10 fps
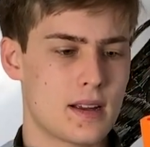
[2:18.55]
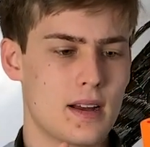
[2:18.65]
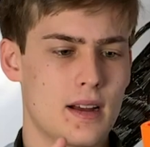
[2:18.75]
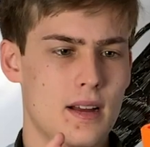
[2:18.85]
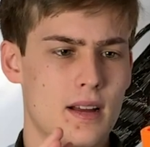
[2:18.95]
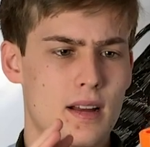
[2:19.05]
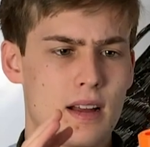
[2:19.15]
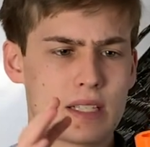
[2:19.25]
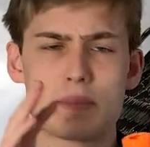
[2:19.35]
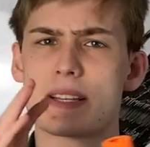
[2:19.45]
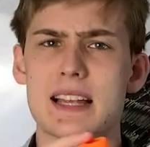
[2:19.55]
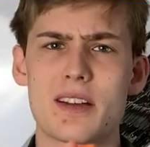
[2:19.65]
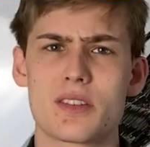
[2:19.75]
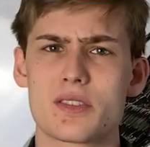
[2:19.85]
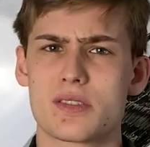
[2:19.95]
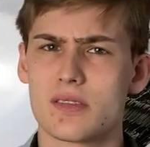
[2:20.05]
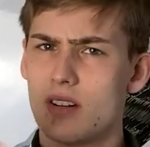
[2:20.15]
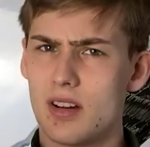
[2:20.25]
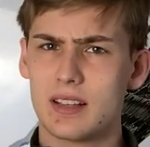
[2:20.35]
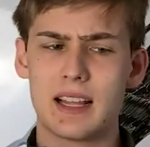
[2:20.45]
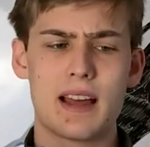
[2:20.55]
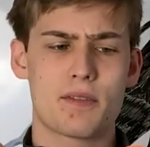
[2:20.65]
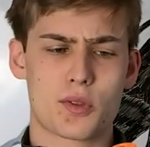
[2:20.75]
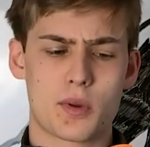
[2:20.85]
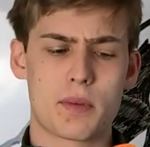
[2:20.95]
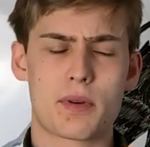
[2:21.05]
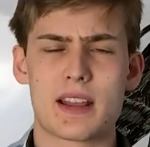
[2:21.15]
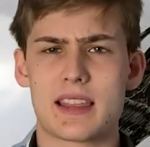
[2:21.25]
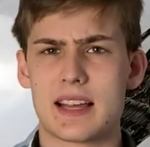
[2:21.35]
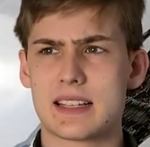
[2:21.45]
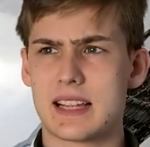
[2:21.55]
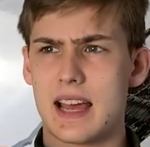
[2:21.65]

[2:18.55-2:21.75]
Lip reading: some designers online for 3D printed things,